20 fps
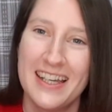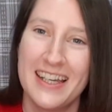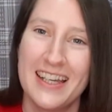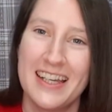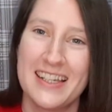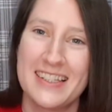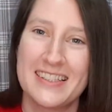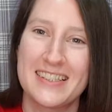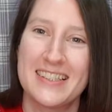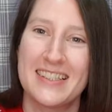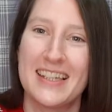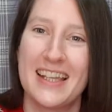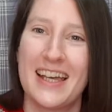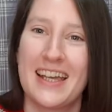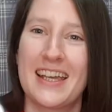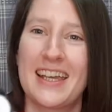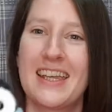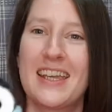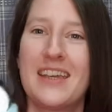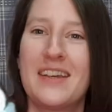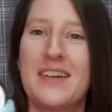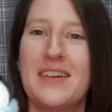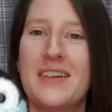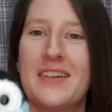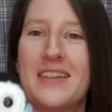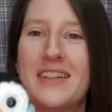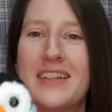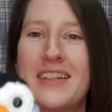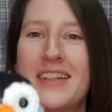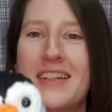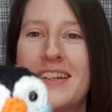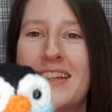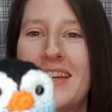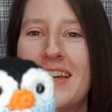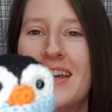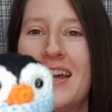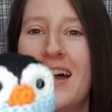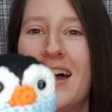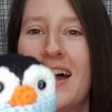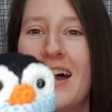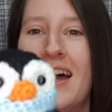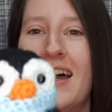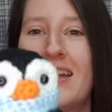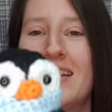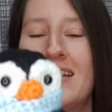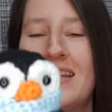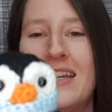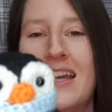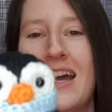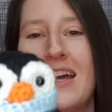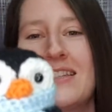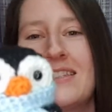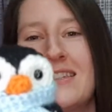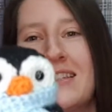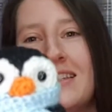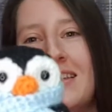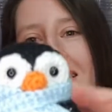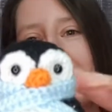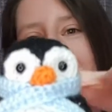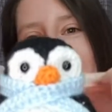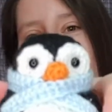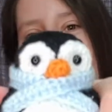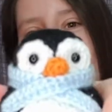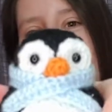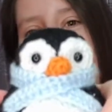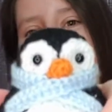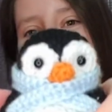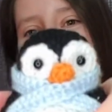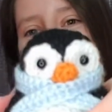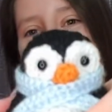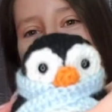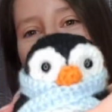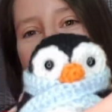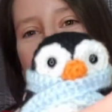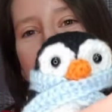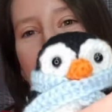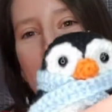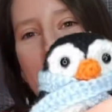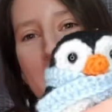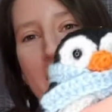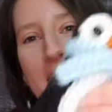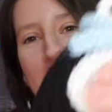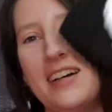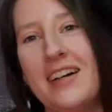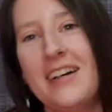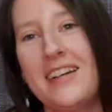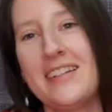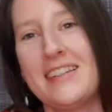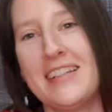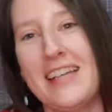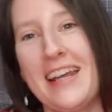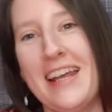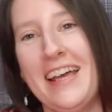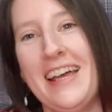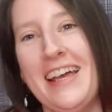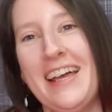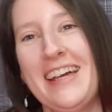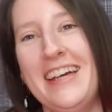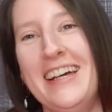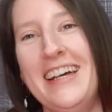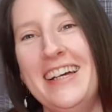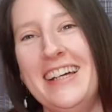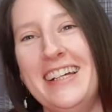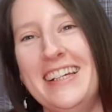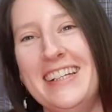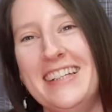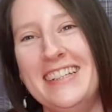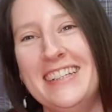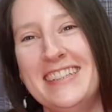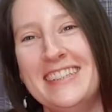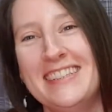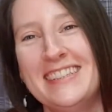Isn't that cute? And he has a little secret. Ta-da!